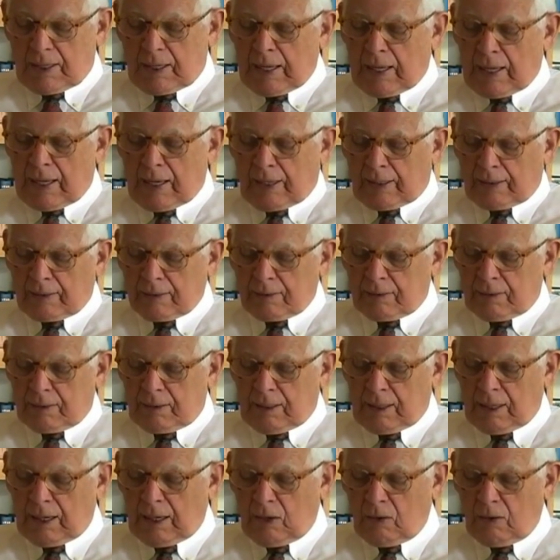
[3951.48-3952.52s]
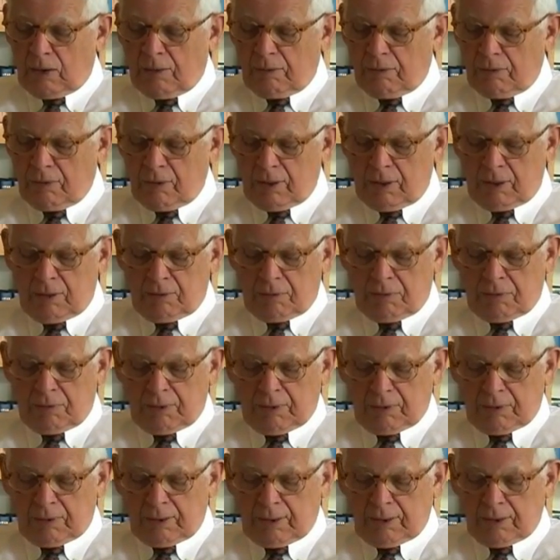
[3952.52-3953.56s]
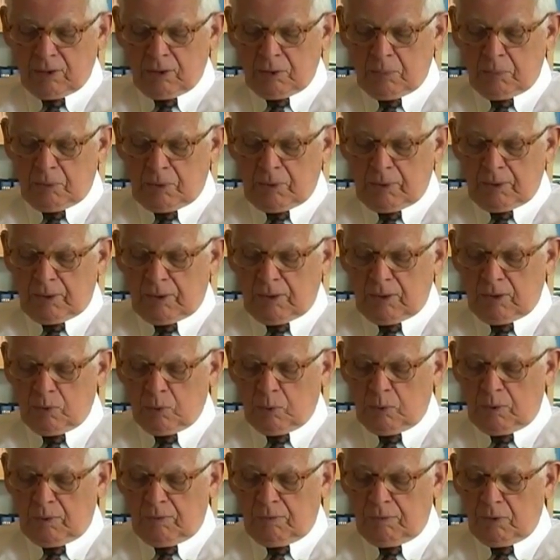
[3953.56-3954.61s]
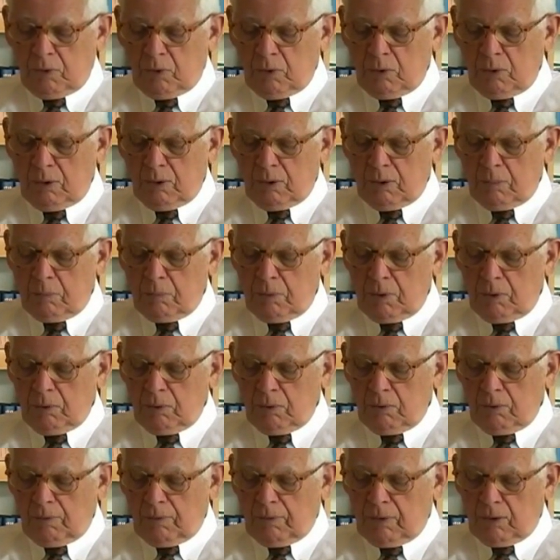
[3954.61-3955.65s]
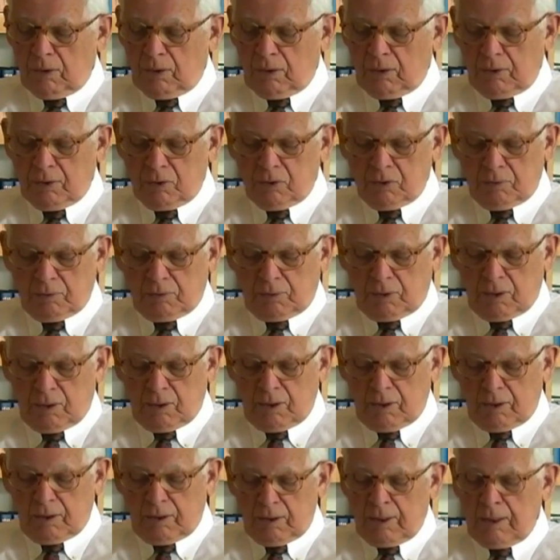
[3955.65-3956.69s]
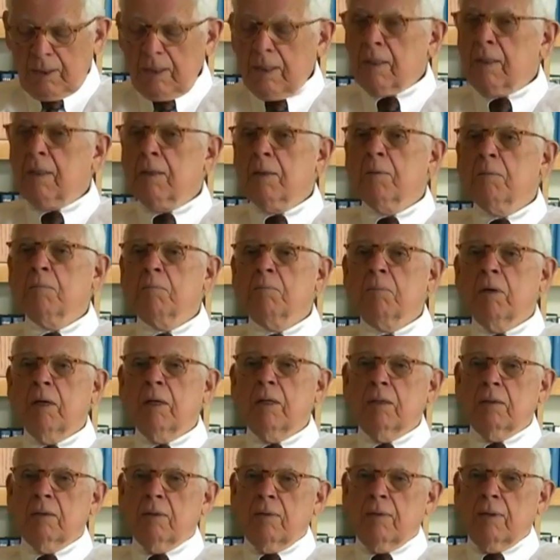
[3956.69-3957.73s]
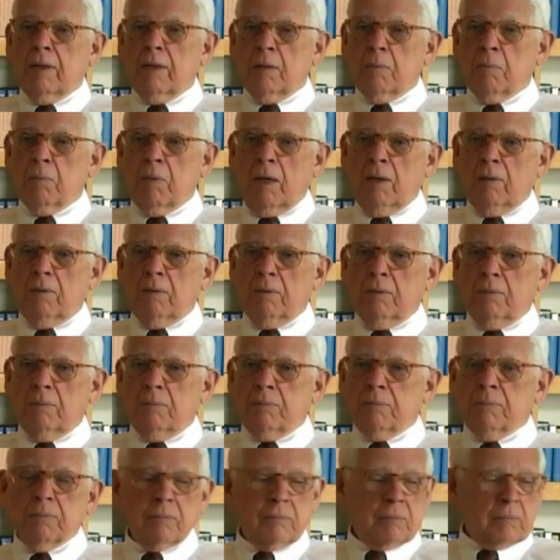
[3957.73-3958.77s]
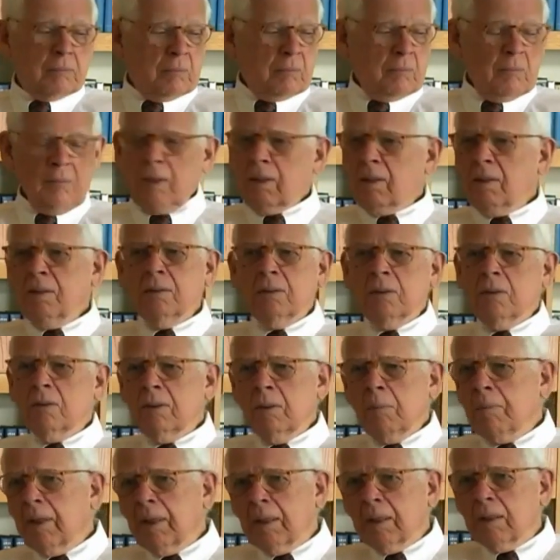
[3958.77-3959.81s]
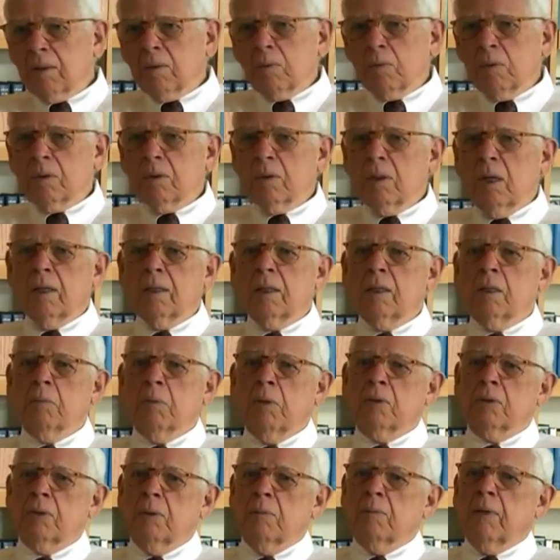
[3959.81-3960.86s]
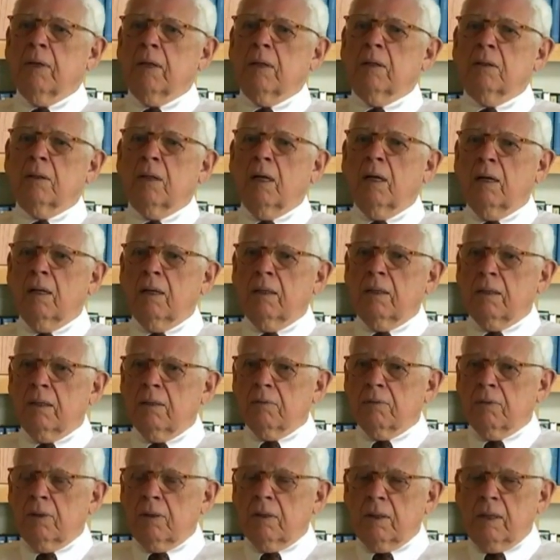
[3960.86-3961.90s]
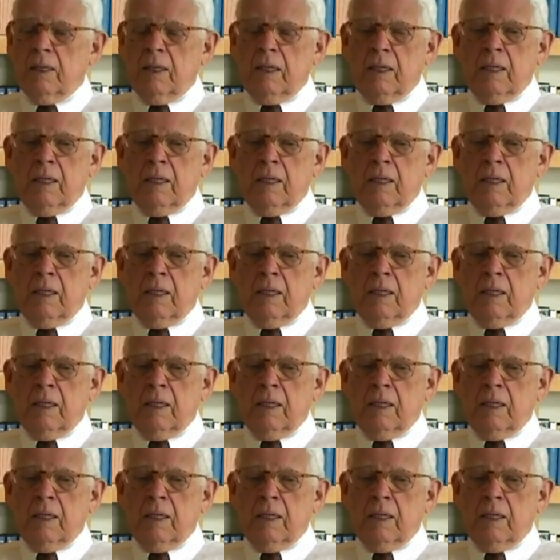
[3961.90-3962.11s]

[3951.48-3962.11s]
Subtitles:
act, however infinitesimal, is, when viewed in the mirror of the knowledge of God, mightier than a mountain." So we're talking about something entirely different.